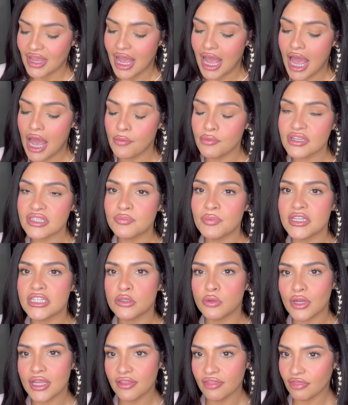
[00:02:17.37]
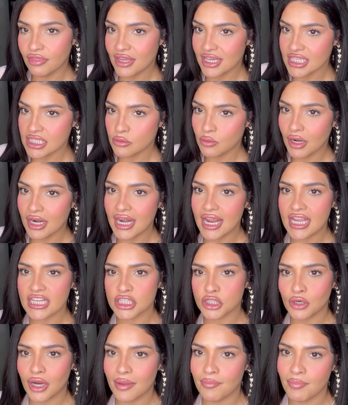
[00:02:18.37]
I was between this one and
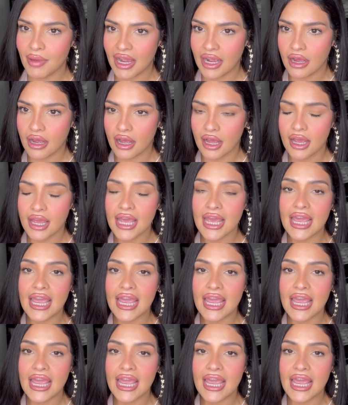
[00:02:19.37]
Tribeca.